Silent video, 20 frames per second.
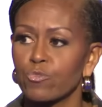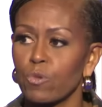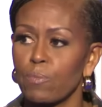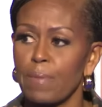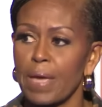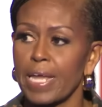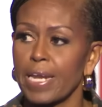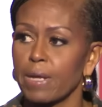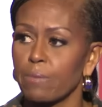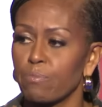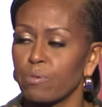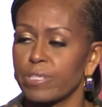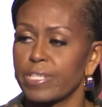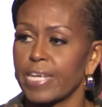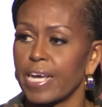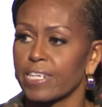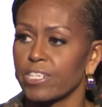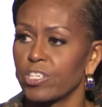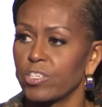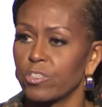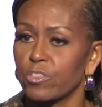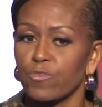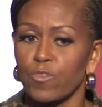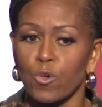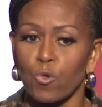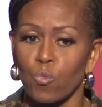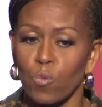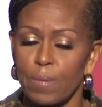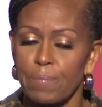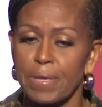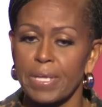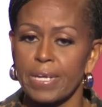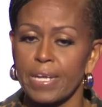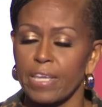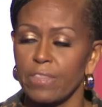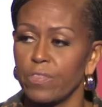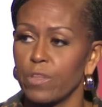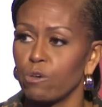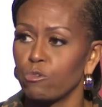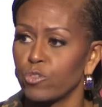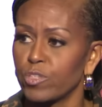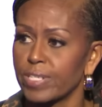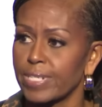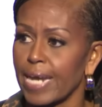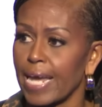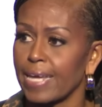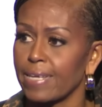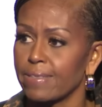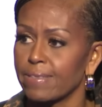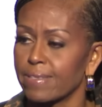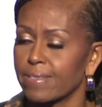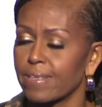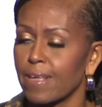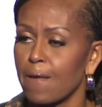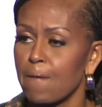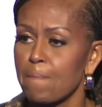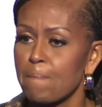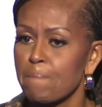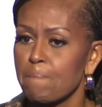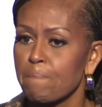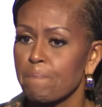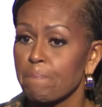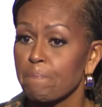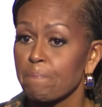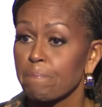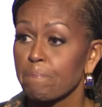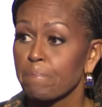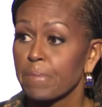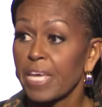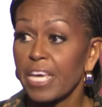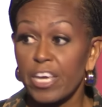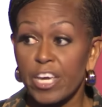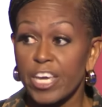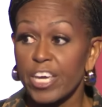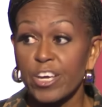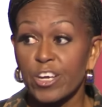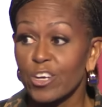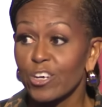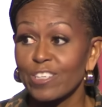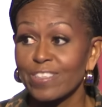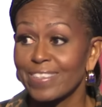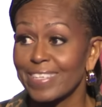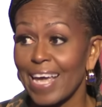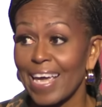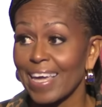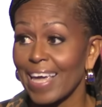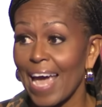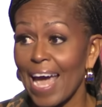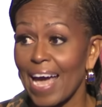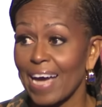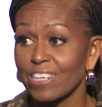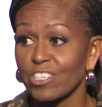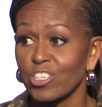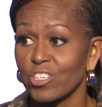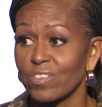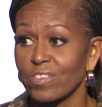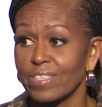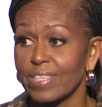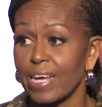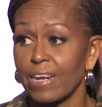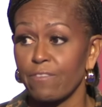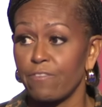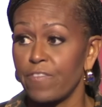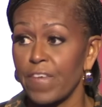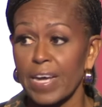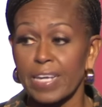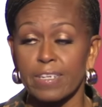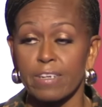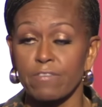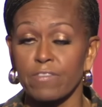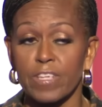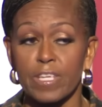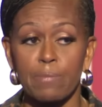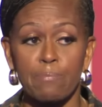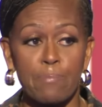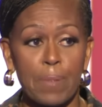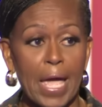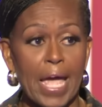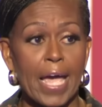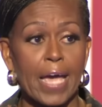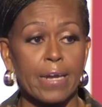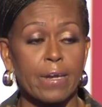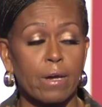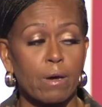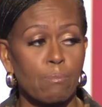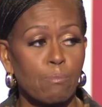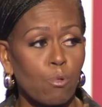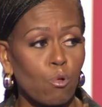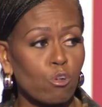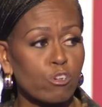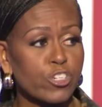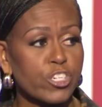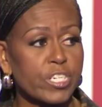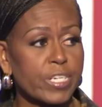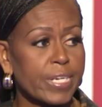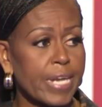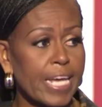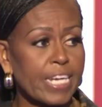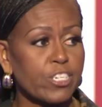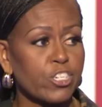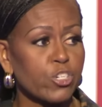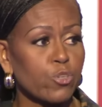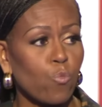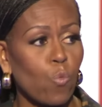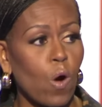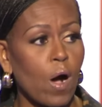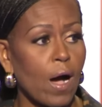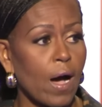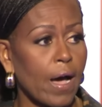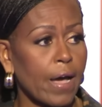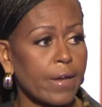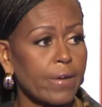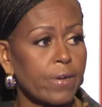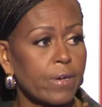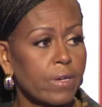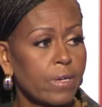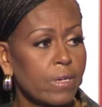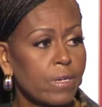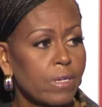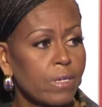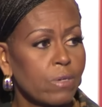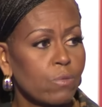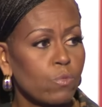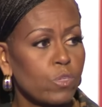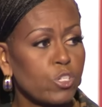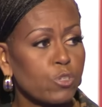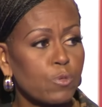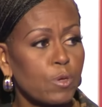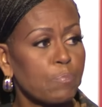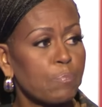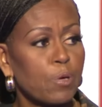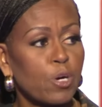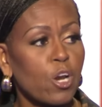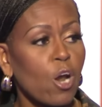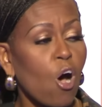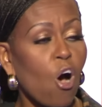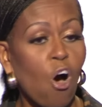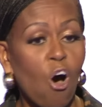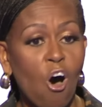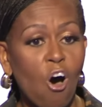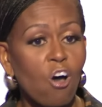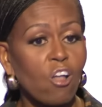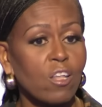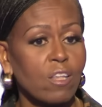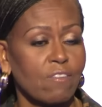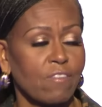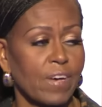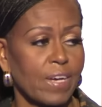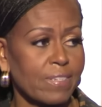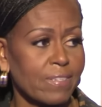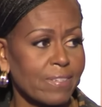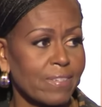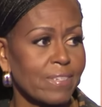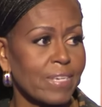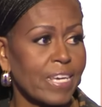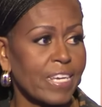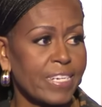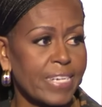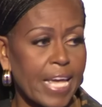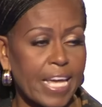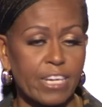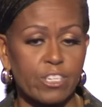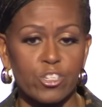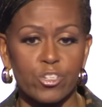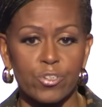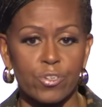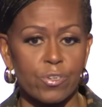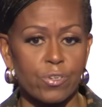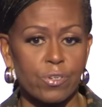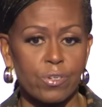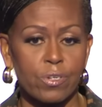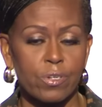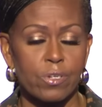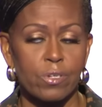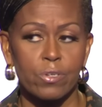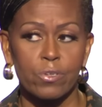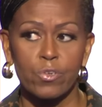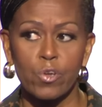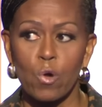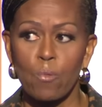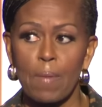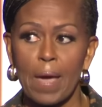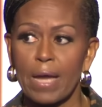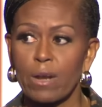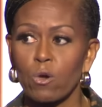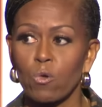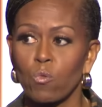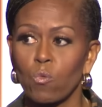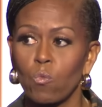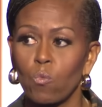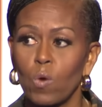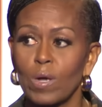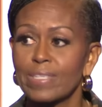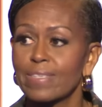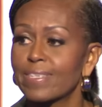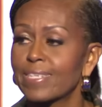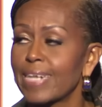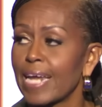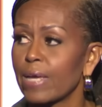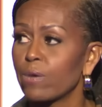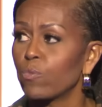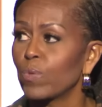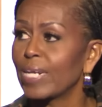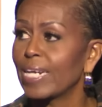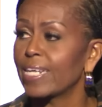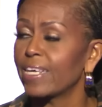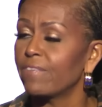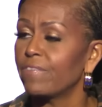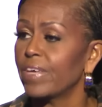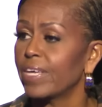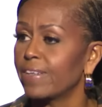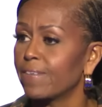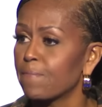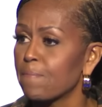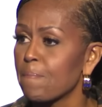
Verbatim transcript: remaining protections for women in those states. He, he could take actions that effectively ban abortion nationwide, which would put all of us in danger, no matter what state we live in.